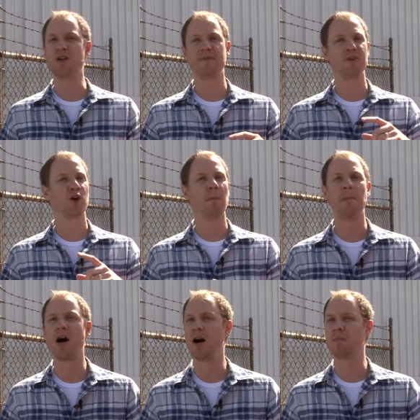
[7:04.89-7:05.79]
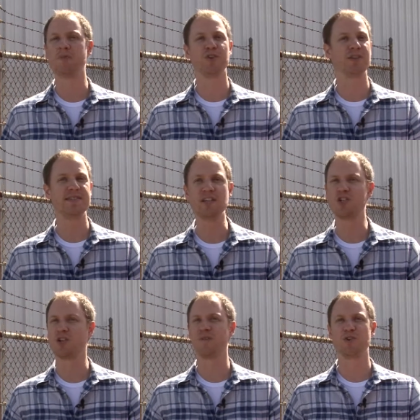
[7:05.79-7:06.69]
if you're a mom, if you're a
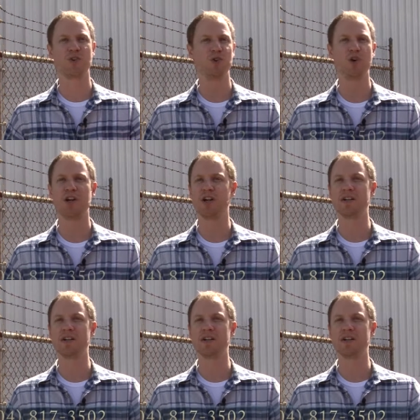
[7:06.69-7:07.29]
teacher, if you're a lawyer,